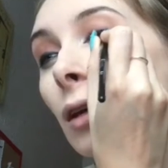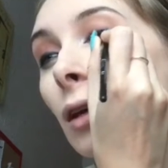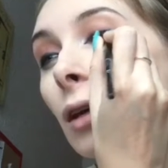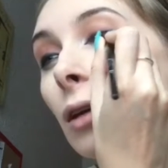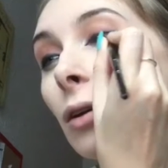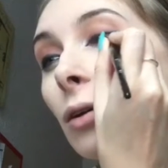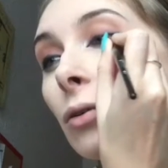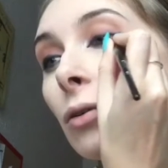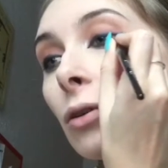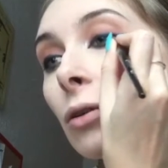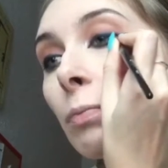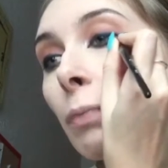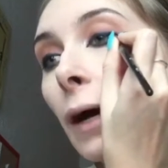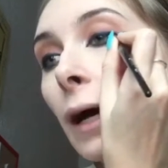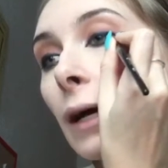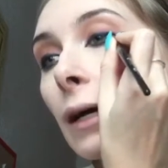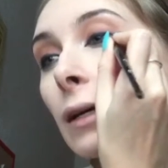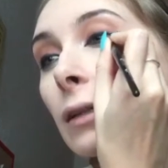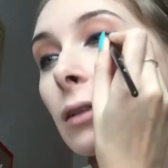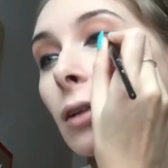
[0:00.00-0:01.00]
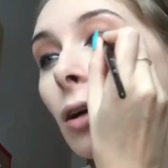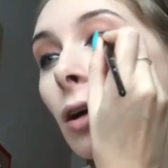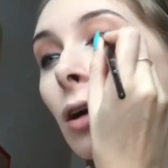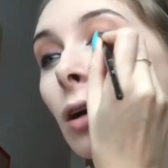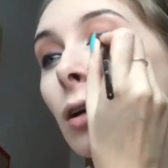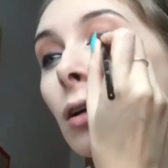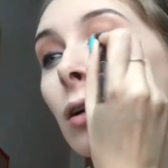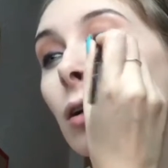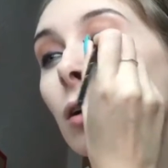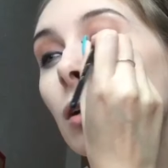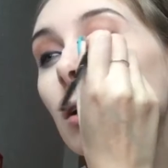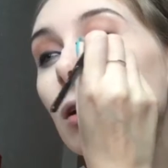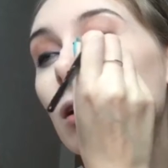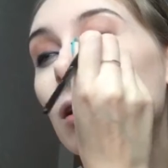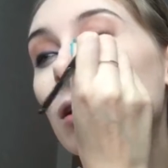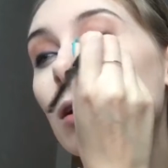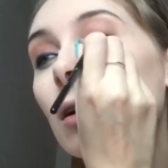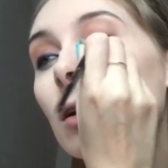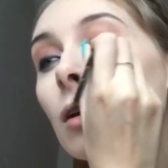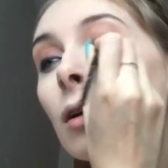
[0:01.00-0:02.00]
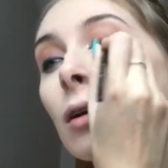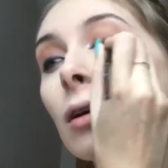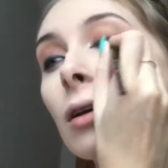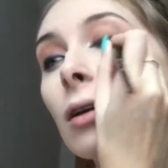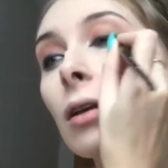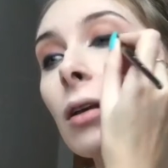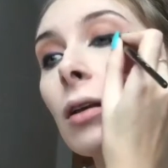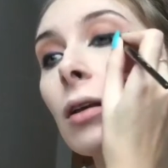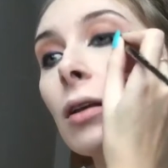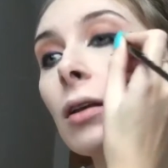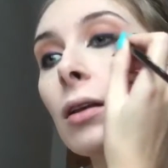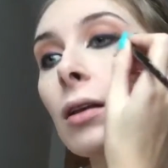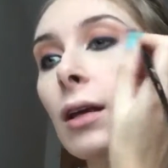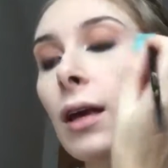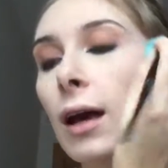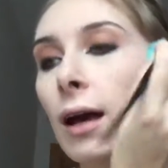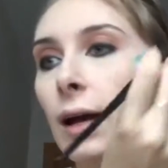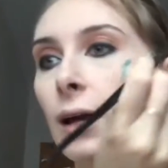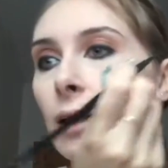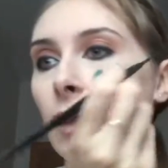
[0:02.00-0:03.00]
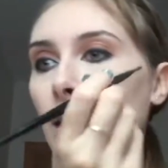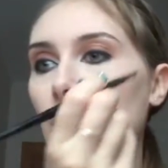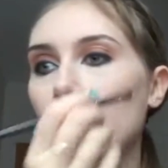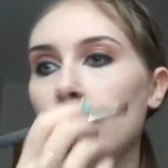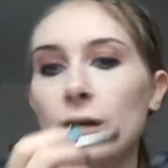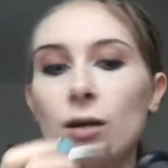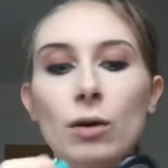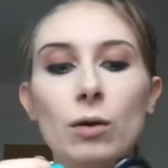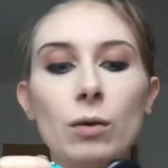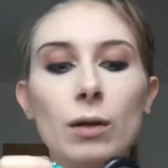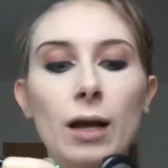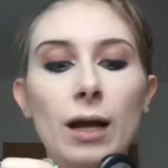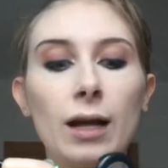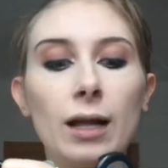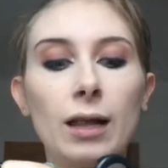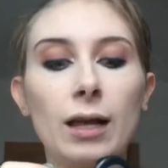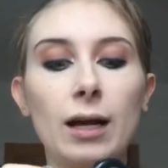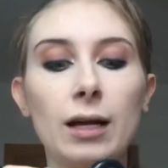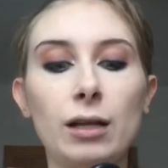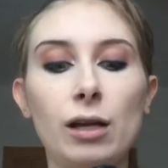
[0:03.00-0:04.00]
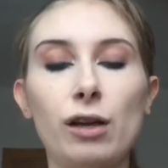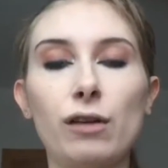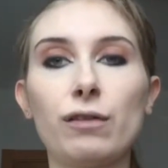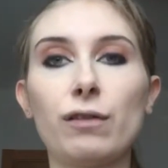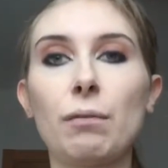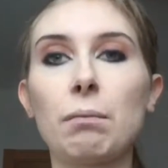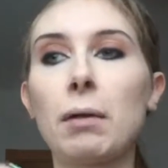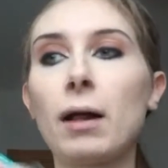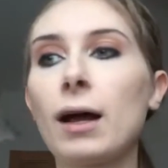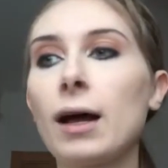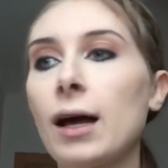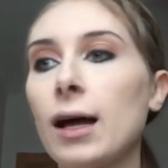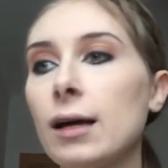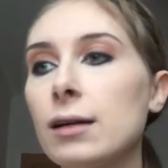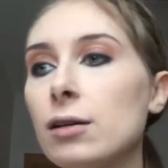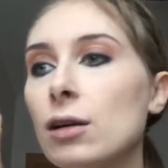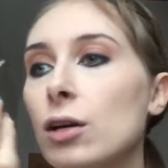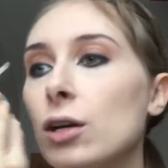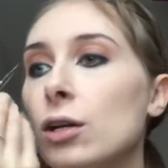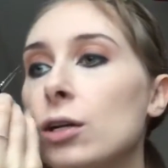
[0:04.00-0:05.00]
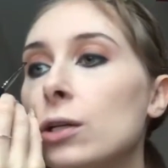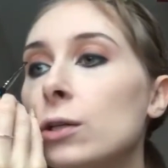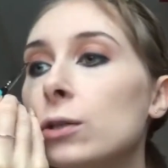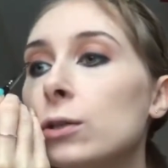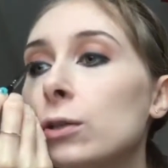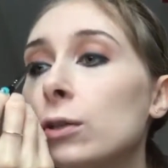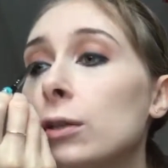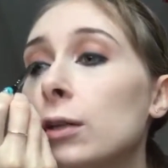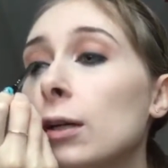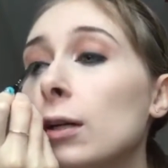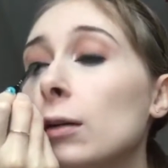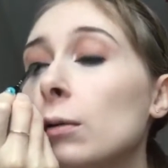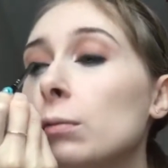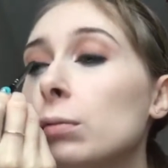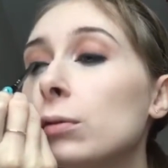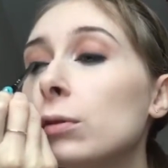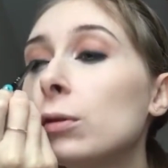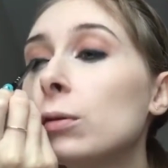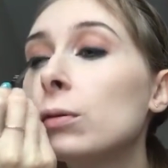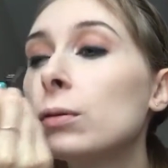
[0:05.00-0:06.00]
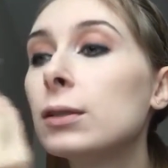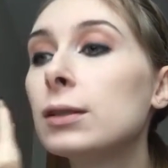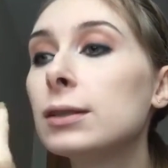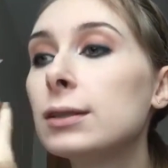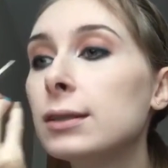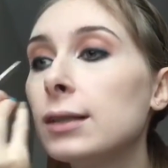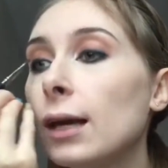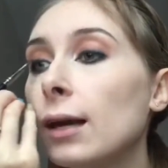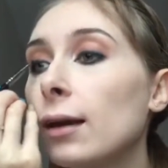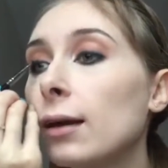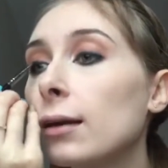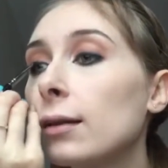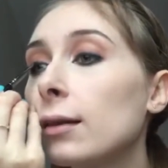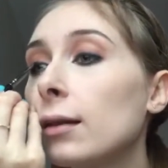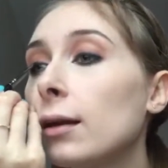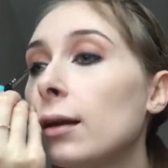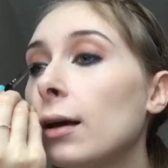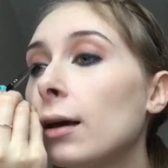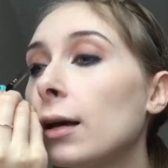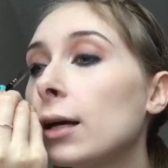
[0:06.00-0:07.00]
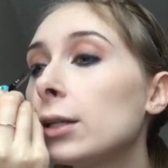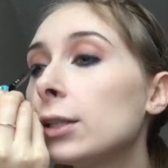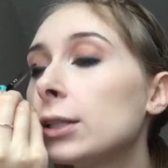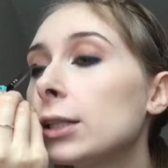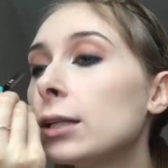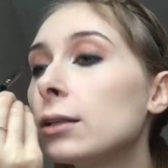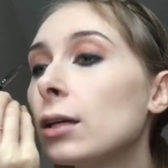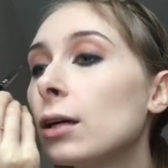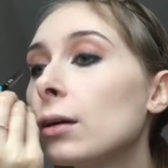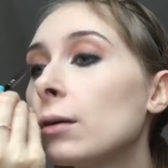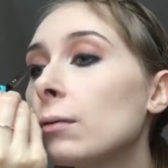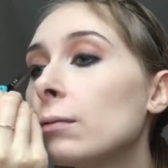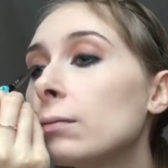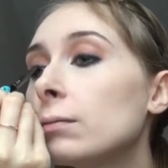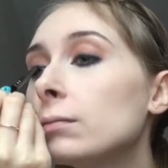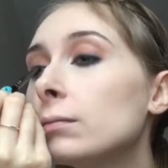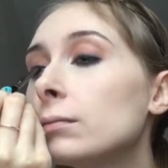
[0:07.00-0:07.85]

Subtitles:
And you just pack it on. The kohl eyeliner you've applied should help to stick the eyeshadow.